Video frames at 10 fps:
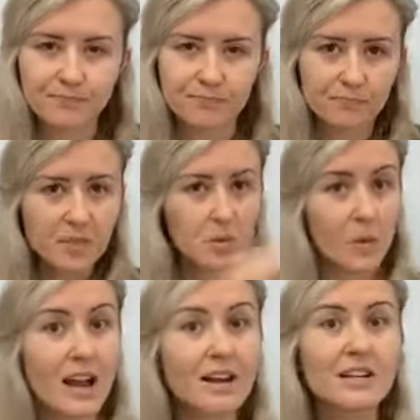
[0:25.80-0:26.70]
What we
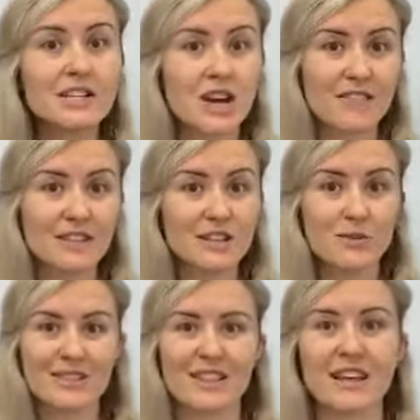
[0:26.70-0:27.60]
are going to dive into is
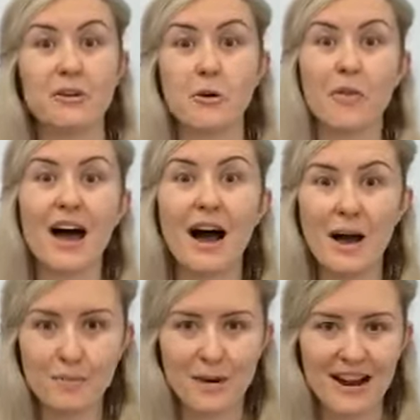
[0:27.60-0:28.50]
a thing called the
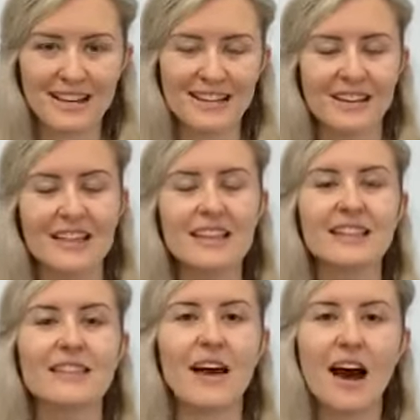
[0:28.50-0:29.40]
heart brain. And I think that
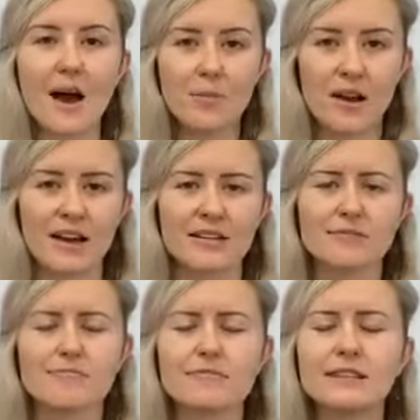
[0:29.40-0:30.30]
the heart brain is
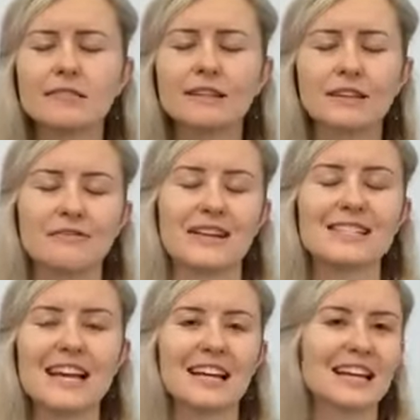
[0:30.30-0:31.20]
really, really
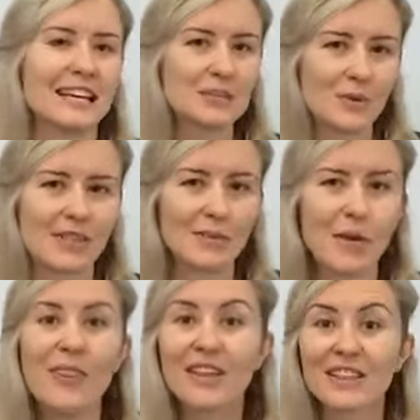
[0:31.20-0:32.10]
fascinating. And it's one
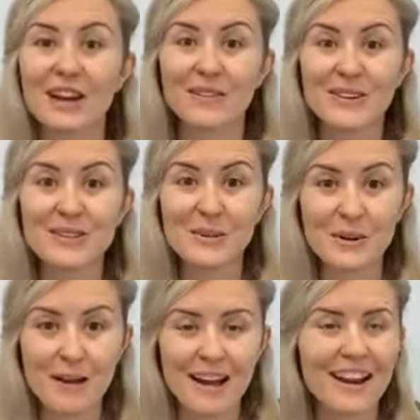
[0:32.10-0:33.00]
thing that I want to talk
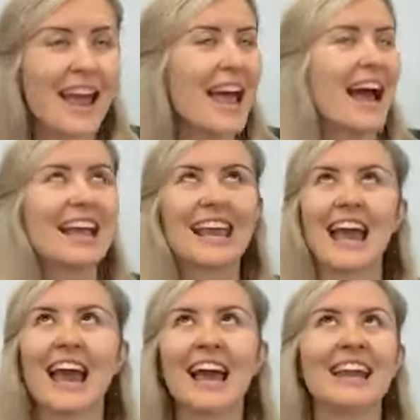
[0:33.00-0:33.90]
about
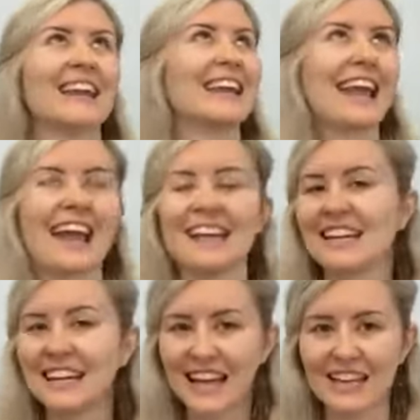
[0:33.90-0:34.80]
again and again and
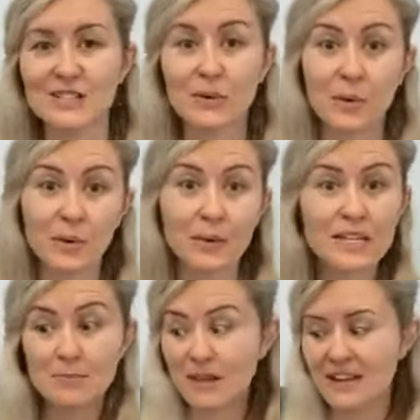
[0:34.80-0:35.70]
again. So I want to
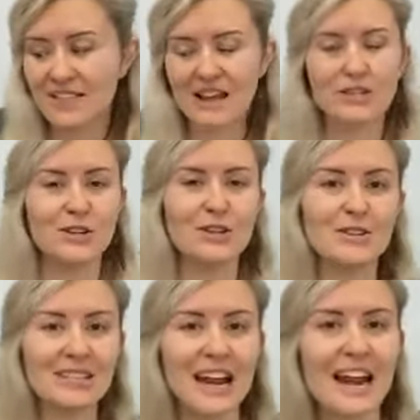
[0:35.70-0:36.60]
explain that to you
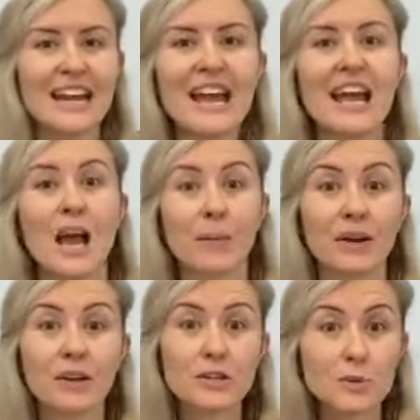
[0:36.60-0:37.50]
today. And we're going
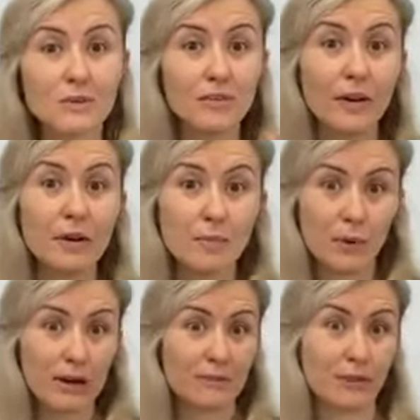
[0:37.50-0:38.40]
to do a very
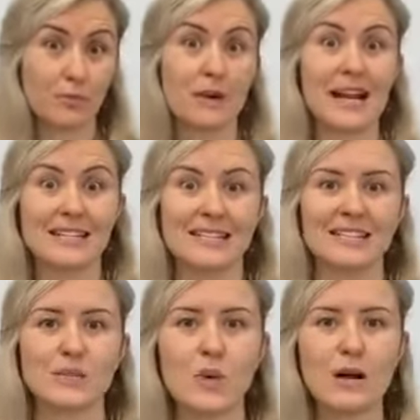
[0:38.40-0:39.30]
brief little practice
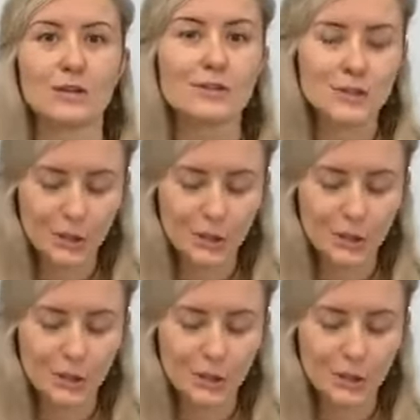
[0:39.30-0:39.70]
as well. So